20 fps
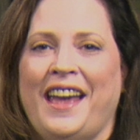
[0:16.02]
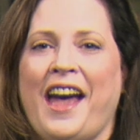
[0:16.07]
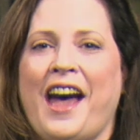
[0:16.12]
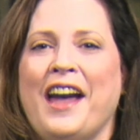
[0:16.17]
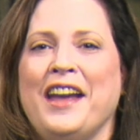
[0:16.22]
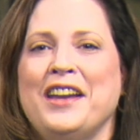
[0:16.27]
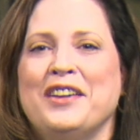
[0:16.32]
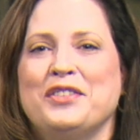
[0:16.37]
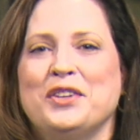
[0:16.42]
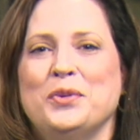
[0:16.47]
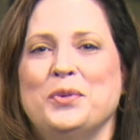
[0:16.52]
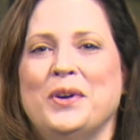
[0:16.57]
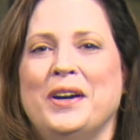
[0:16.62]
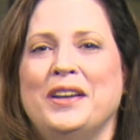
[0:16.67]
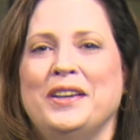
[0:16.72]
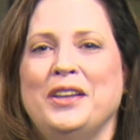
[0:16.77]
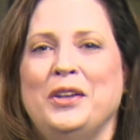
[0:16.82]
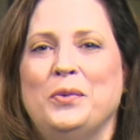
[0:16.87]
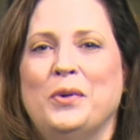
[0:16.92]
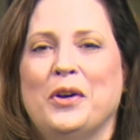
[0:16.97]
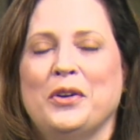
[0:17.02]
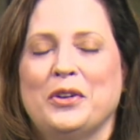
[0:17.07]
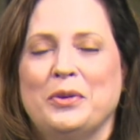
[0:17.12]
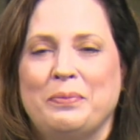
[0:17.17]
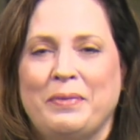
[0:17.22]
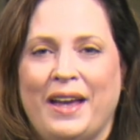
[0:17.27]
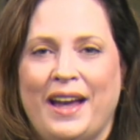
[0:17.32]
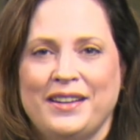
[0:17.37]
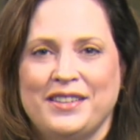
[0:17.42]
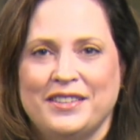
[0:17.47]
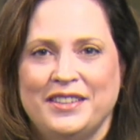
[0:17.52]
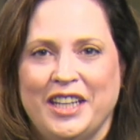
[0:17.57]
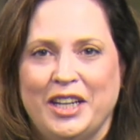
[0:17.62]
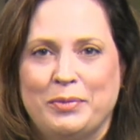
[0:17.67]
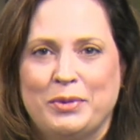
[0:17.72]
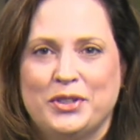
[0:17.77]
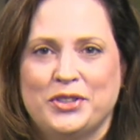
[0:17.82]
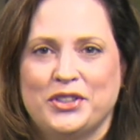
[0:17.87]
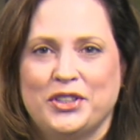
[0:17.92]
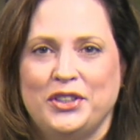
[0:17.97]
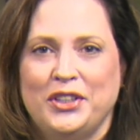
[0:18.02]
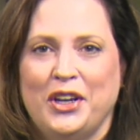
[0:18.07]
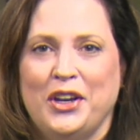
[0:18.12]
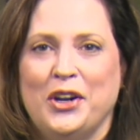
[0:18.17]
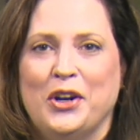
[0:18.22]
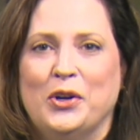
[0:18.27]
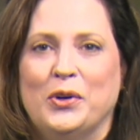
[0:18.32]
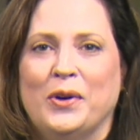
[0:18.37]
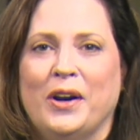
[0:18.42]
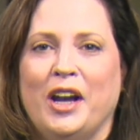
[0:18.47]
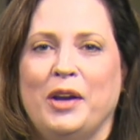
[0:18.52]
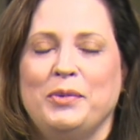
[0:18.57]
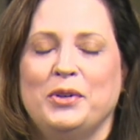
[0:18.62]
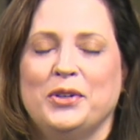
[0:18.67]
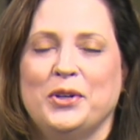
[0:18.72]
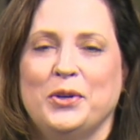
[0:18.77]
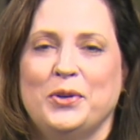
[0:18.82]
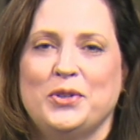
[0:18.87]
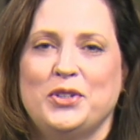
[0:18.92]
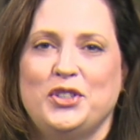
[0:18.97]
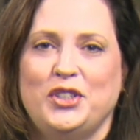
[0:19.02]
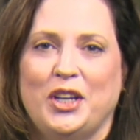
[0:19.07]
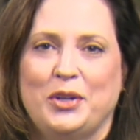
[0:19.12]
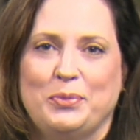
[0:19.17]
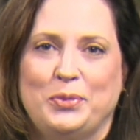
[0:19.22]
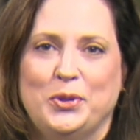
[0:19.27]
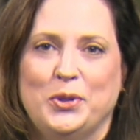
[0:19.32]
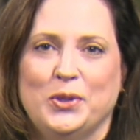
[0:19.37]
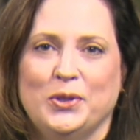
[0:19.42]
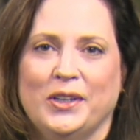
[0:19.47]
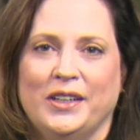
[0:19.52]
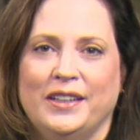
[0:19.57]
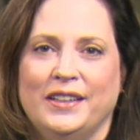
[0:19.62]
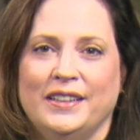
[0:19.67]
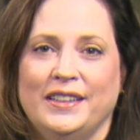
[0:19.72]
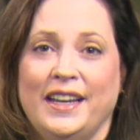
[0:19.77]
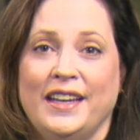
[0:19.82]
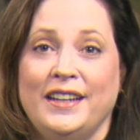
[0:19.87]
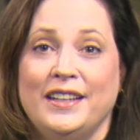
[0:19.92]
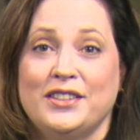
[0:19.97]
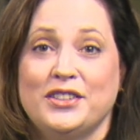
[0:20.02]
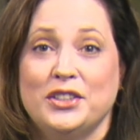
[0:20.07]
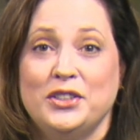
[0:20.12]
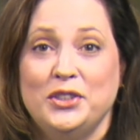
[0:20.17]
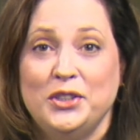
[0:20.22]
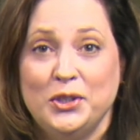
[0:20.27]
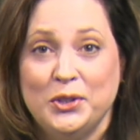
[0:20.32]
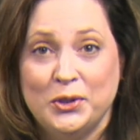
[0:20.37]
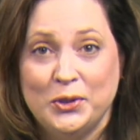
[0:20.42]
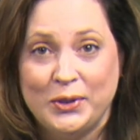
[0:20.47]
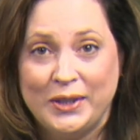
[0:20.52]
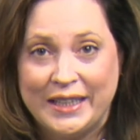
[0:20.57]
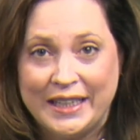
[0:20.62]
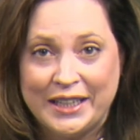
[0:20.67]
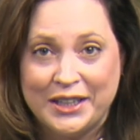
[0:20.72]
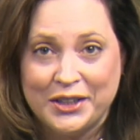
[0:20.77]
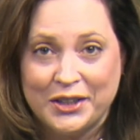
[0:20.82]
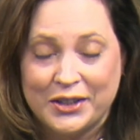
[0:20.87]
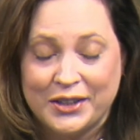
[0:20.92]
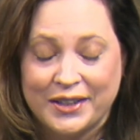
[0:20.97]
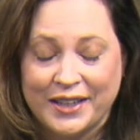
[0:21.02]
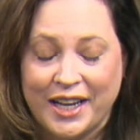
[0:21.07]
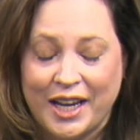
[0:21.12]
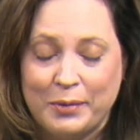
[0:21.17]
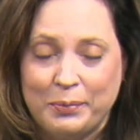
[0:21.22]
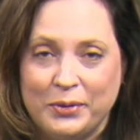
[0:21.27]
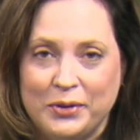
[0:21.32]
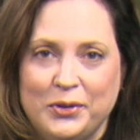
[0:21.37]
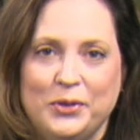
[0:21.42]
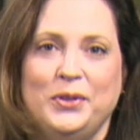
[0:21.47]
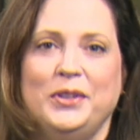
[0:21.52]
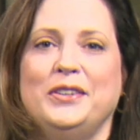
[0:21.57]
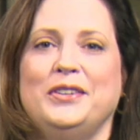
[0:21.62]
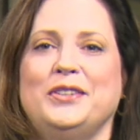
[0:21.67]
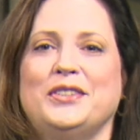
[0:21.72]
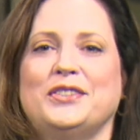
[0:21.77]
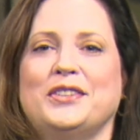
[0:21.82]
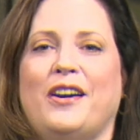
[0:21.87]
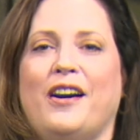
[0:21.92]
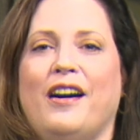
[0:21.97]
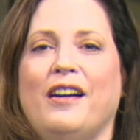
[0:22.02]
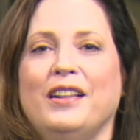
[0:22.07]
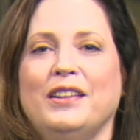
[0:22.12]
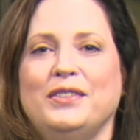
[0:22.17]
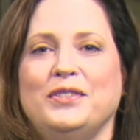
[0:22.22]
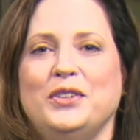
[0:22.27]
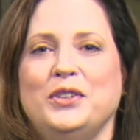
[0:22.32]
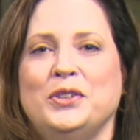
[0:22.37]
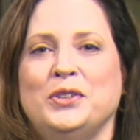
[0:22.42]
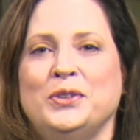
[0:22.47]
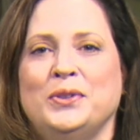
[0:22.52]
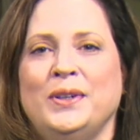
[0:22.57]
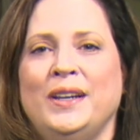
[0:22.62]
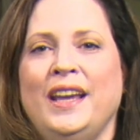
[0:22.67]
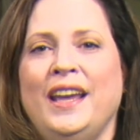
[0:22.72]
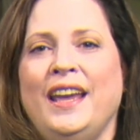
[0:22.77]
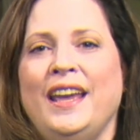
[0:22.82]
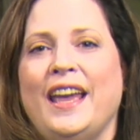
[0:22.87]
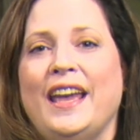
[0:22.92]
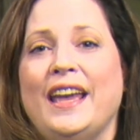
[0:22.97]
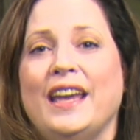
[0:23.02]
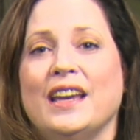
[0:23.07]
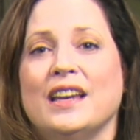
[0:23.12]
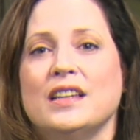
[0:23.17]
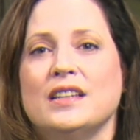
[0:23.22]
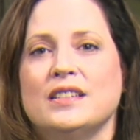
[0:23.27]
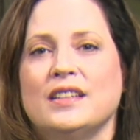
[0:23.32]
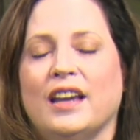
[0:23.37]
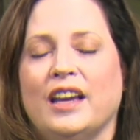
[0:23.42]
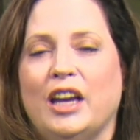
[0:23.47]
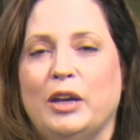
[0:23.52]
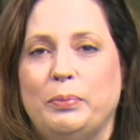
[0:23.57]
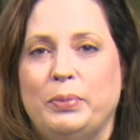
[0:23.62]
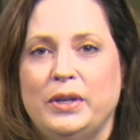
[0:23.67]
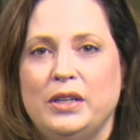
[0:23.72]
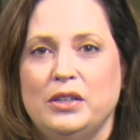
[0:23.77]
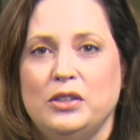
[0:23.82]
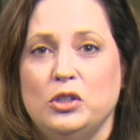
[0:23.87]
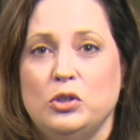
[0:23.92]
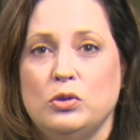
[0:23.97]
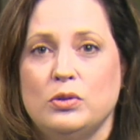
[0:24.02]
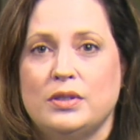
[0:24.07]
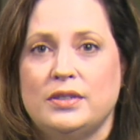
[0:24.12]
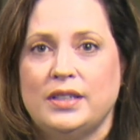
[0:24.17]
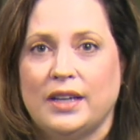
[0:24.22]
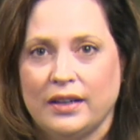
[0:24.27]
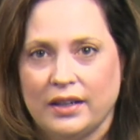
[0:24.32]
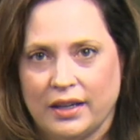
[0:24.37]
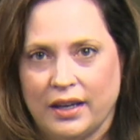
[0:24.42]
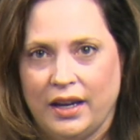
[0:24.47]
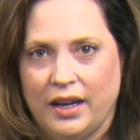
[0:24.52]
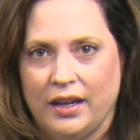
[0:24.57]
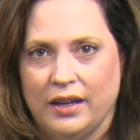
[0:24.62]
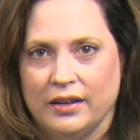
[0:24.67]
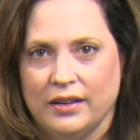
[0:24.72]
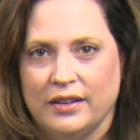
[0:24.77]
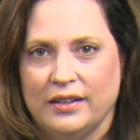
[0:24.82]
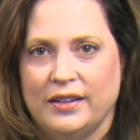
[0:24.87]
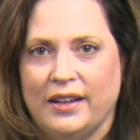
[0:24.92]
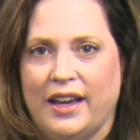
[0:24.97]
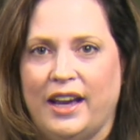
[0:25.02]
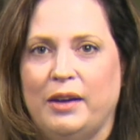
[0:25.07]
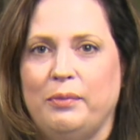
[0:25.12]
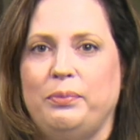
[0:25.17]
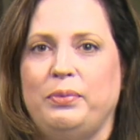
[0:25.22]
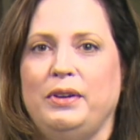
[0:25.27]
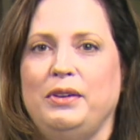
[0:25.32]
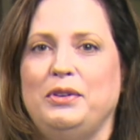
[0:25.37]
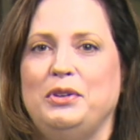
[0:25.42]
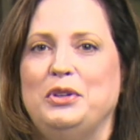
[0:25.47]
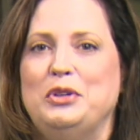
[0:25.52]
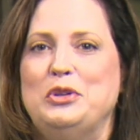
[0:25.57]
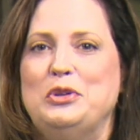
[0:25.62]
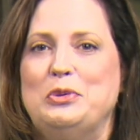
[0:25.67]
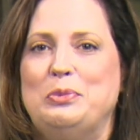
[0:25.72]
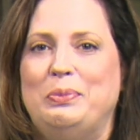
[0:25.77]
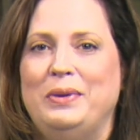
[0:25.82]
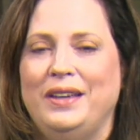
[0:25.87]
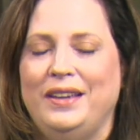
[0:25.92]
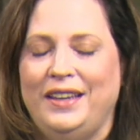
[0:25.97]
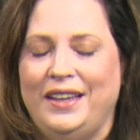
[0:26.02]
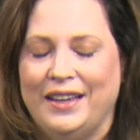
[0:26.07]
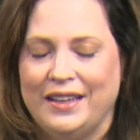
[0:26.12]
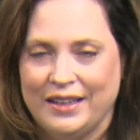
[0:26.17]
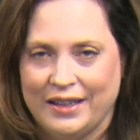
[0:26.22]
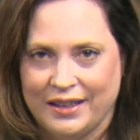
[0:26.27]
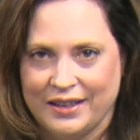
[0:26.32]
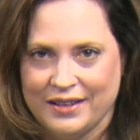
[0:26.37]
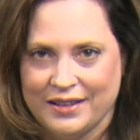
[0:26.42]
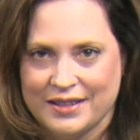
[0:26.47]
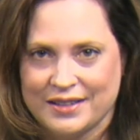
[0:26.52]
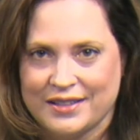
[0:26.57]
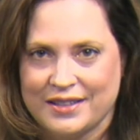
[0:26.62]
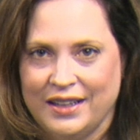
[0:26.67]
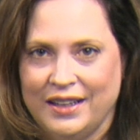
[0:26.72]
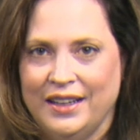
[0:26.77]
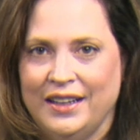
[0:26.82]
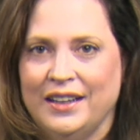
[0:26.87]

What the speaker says: Hi everyone, and welcome back to Neighbors to Know. I'm your host, Jenn Puhle, and it's a new year. Happy New Year to all of you, and happy new decade, and happy new beginnings.